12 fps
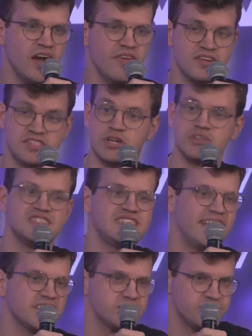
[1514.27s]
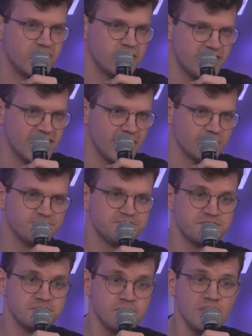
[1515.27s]
There's no standards for that right now.
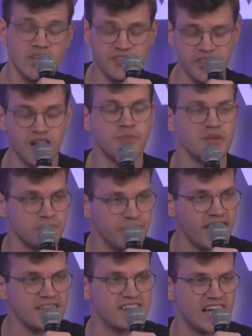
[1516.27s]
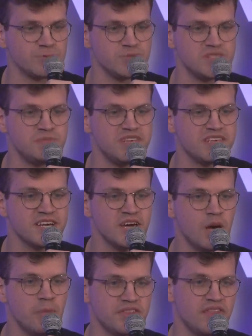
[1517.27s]
And they are being made as we speak,
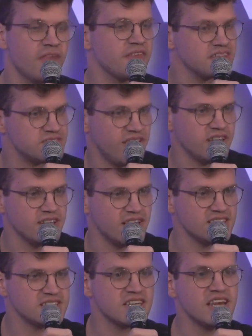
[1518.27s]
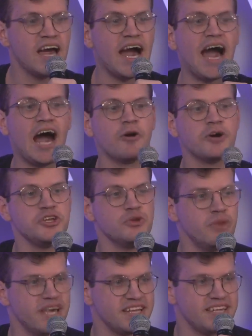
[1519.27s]
but nothing is finalized. How can you
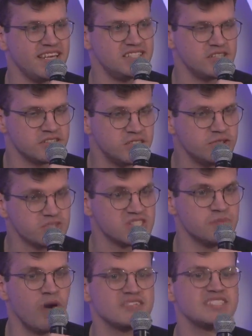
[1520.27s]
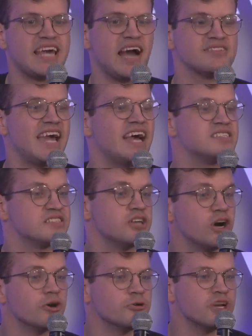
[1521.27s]
make it easier to do smart account
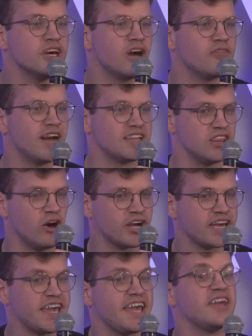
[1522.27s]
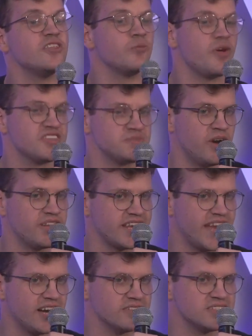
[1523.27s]
SSO, right? Logging in with smart
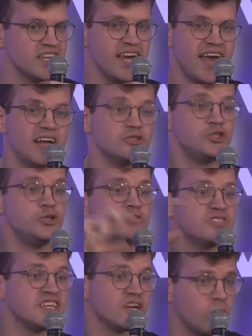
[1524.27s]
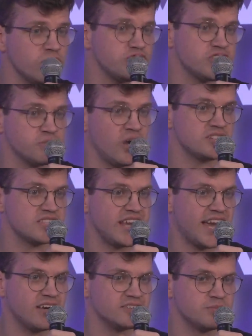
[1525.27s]
accounts and choosing which smart
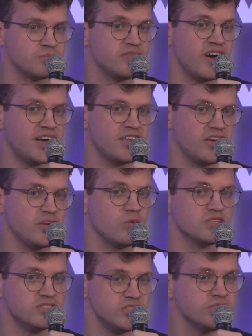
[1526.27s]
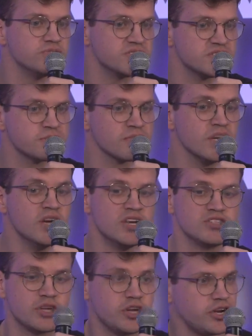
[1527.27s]
account provider you want to use.
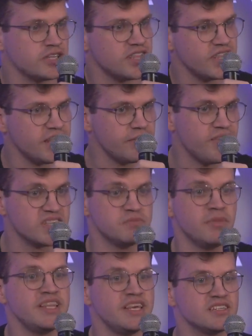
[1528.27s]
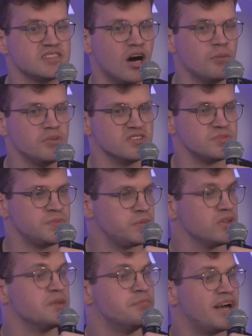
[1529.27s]
So currently, there's many examples of
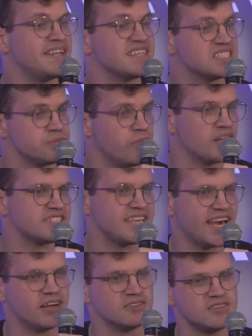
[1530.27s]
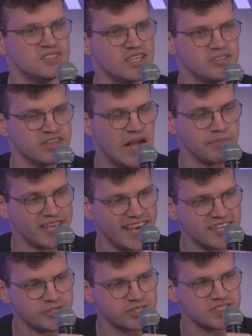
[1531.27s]
people embedding smart accounts into their
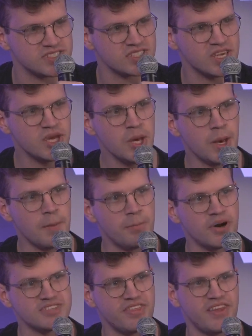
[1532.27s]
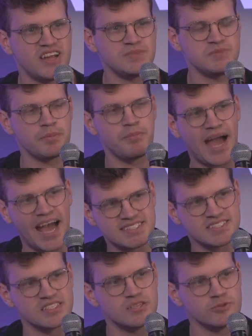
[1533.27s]
applications, but there's been a
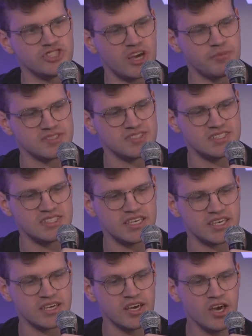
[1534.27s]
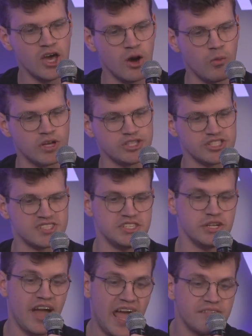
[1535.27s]
pattern which I've been seeing, which is,
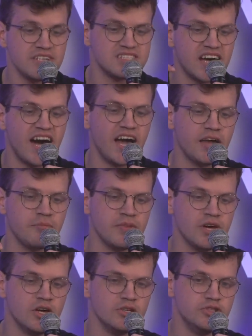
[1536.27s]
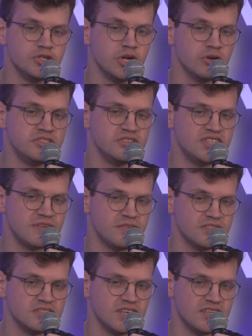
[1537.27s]
every time you go to a
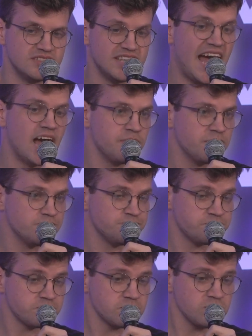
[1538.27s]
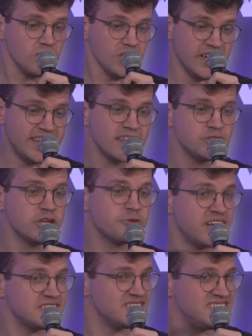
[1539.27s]
different dApp, it actually
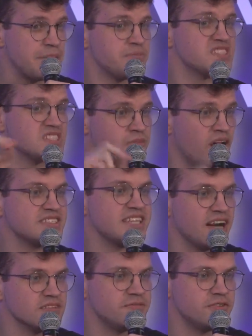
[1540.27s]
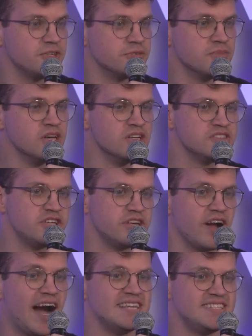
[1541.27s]
creates a separate smart account for you. So
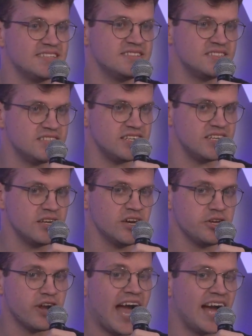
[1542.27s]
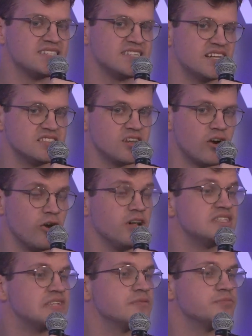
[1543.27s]
your identity, your assets are all
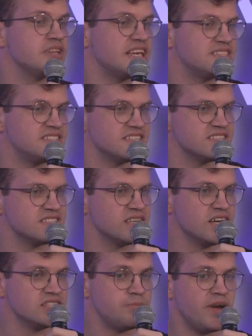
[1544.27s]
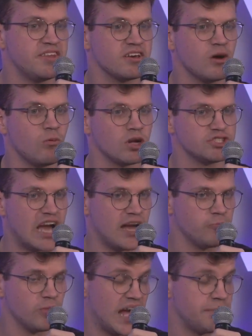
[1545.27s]
in different places depending on what
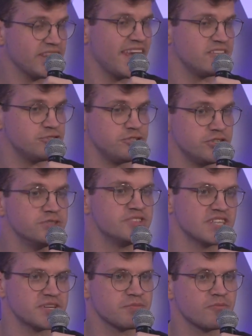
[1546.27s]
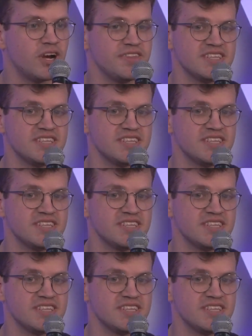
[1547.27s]
application you're using, right?